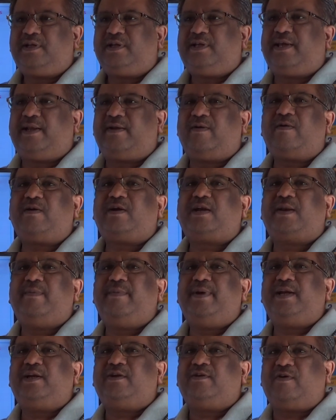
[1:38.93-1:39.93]
cannot
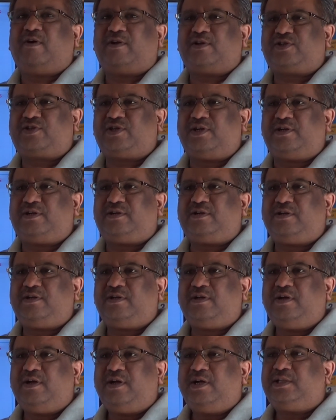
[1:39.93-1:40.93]
remain constant
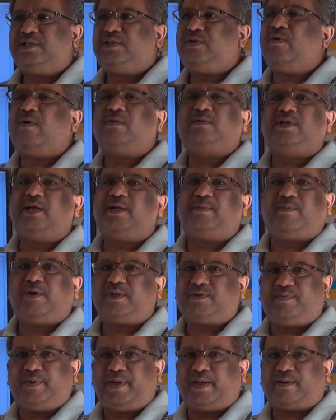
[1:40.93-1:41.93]
throughout the
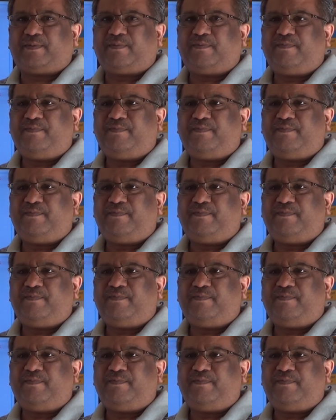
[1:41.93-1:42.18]
atmosphere.